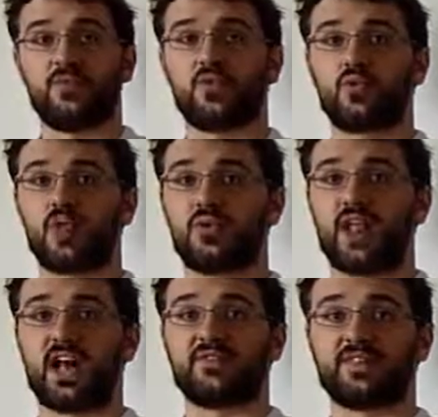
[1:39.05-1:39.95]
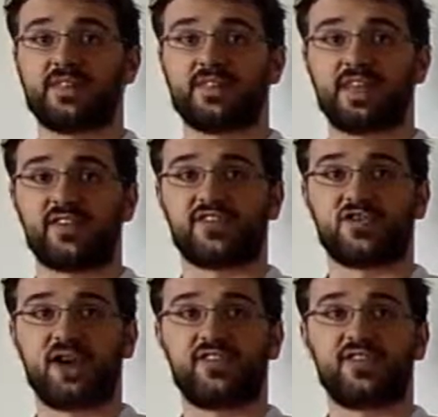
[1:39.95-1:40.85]
Growth can have less
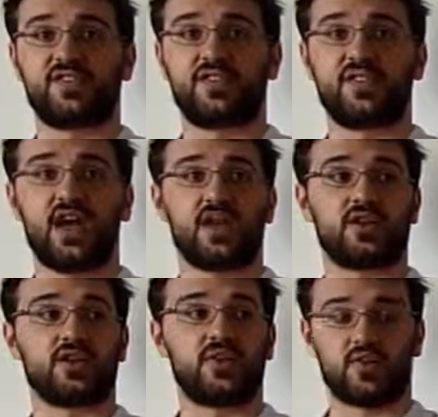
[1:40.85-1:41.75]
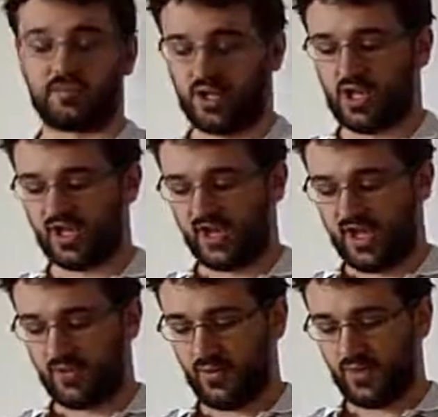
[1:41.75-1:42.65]
stress than thermal
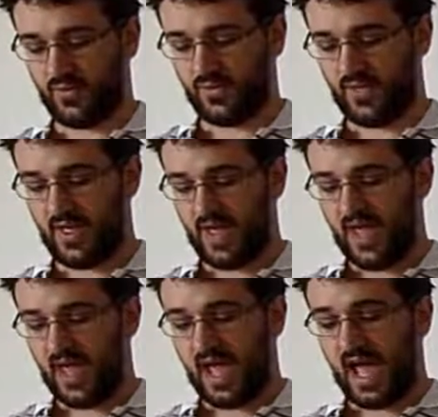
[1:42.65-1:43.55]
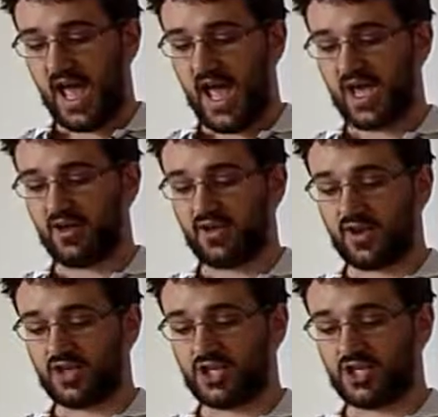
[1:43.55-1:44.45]
oxide growth, and
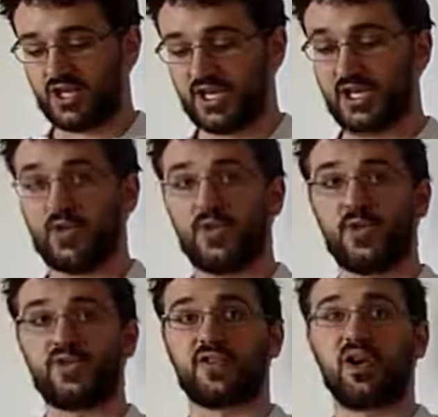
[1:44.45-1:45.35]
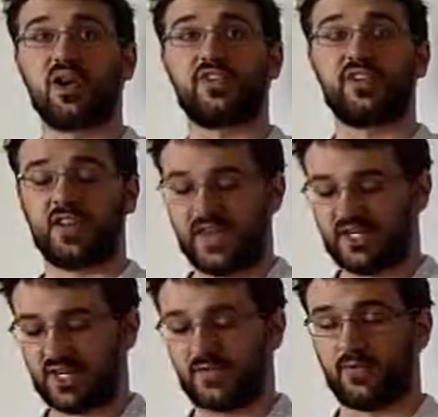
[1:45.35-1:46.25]
additionally, there's a constant etch